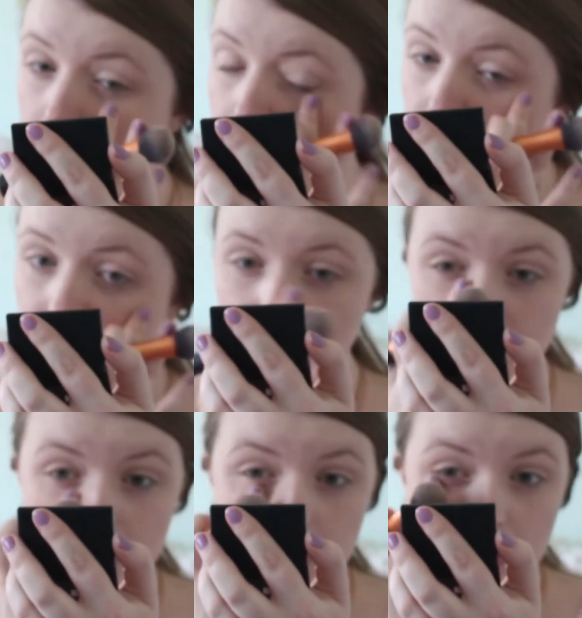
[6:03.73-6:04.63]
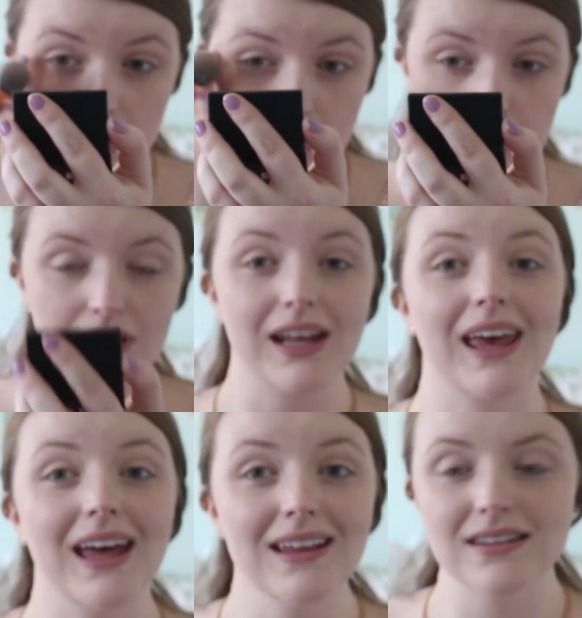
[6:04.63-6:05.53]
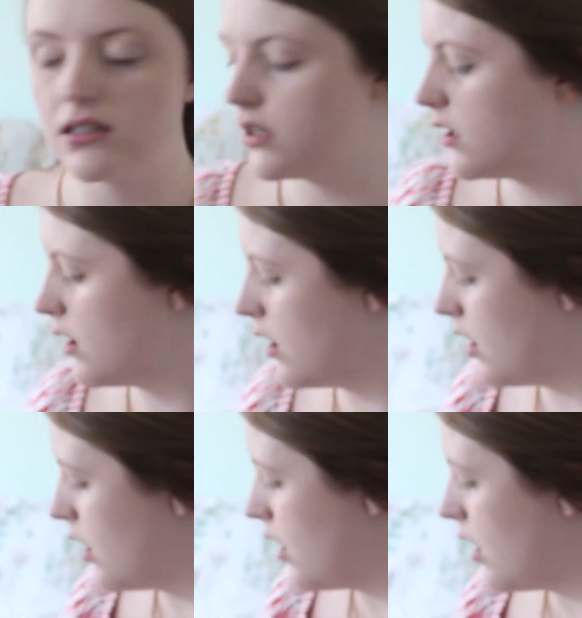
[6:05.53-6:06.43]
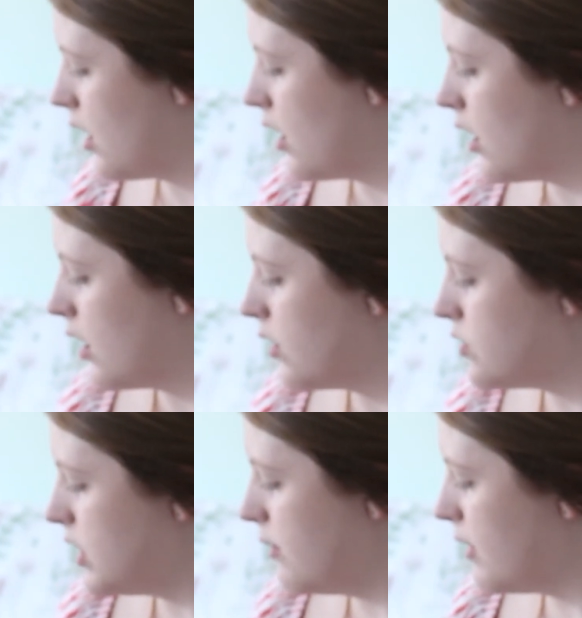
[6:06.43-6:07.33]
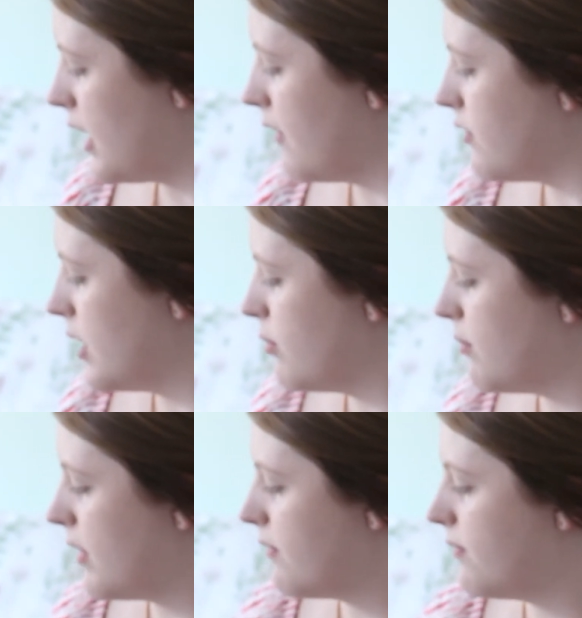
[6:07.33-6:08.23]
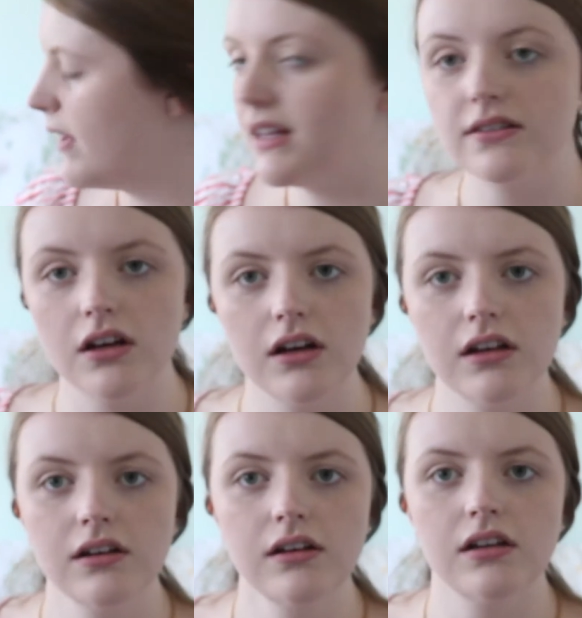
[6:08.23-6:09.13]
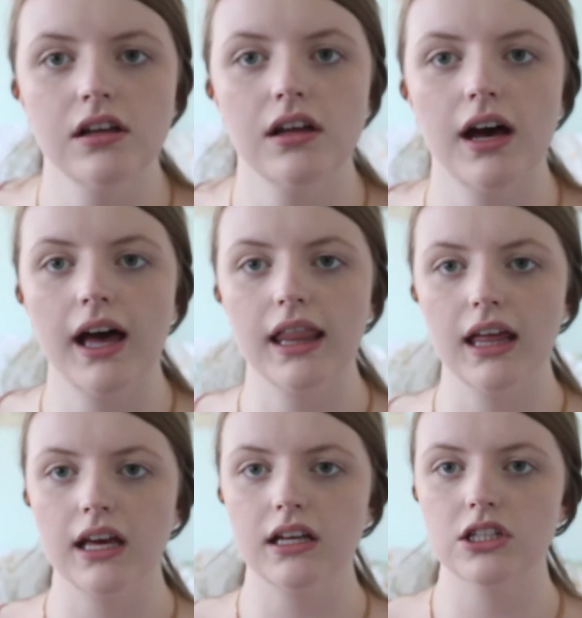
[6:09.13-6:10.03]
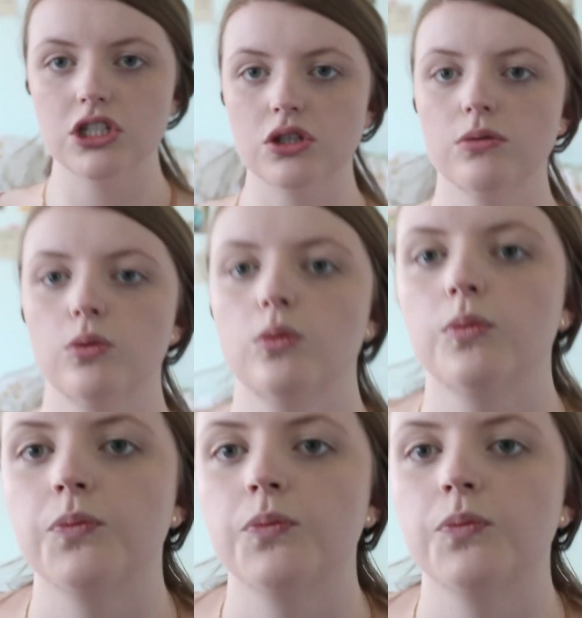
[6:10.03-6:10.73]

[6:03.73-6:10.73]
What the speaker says: the best we're gonna get. Usually after I put my face on, I like to